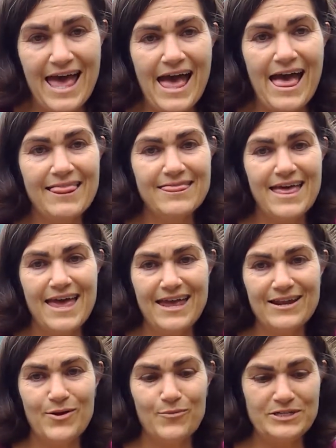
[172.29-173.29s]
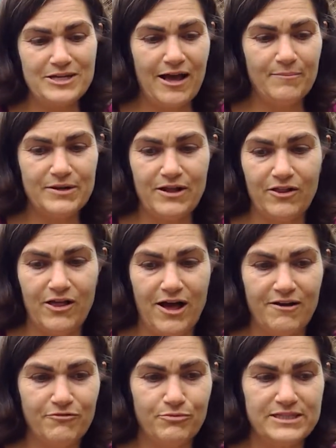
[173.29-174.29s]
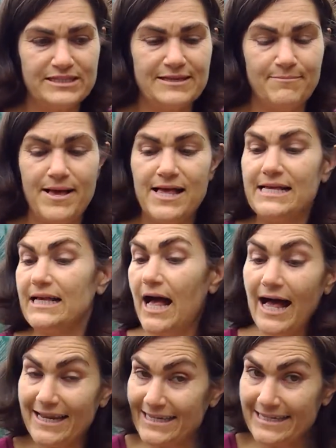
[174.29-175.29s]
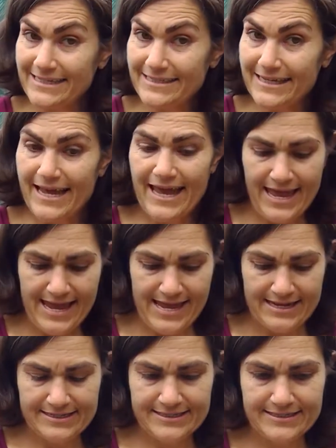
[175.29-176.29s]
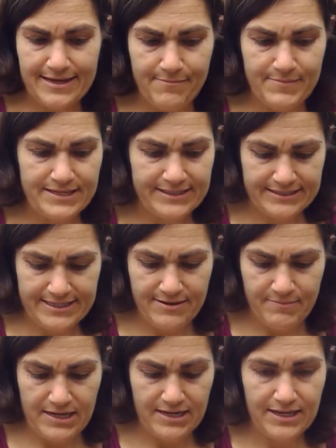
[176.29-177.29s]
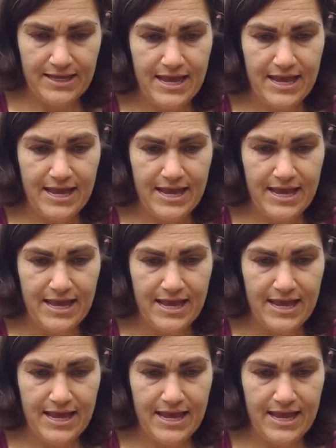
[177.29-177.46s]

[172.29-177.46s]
And then we top it all off with some honey and some cinnamon,